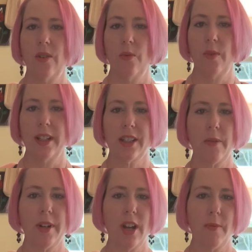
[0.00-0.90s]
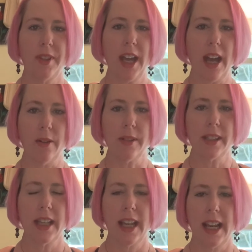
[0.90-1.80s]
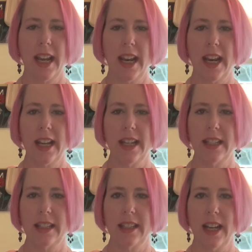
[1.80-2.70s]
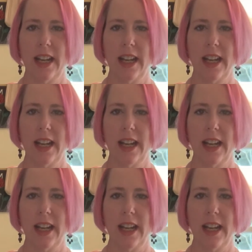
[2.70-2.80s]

what is going on with the house, and